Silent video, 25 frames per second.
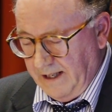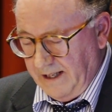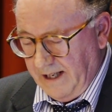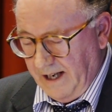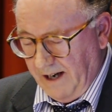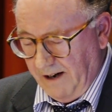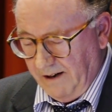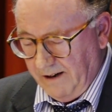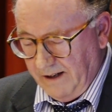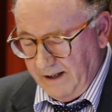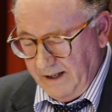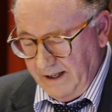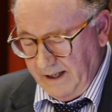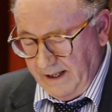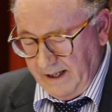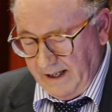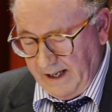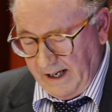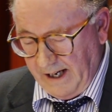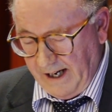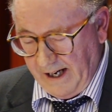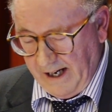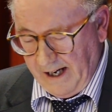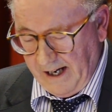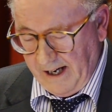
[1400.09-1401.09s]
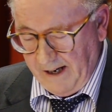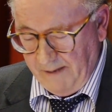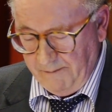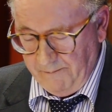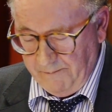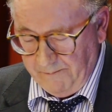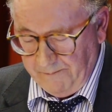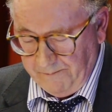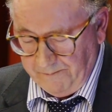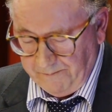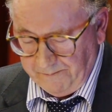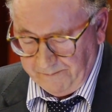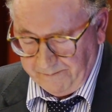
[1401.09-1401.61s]
Now,
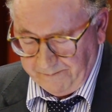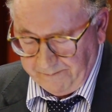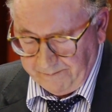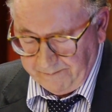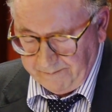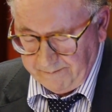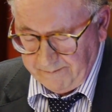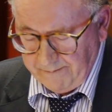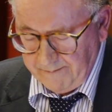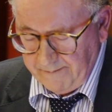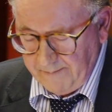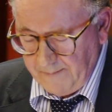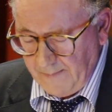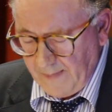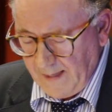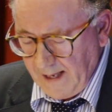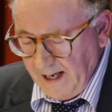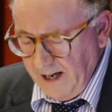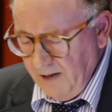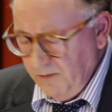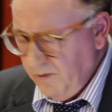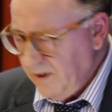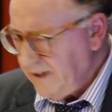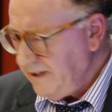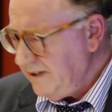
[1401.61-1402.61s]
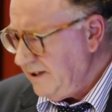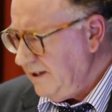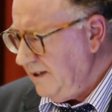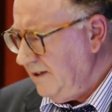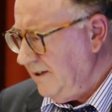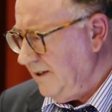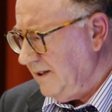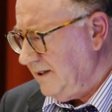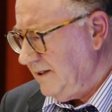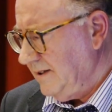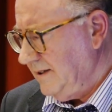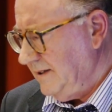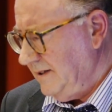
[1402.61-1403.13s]
I want to
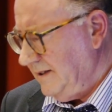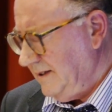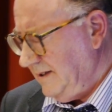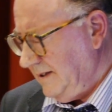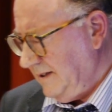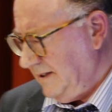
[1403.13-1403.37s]
look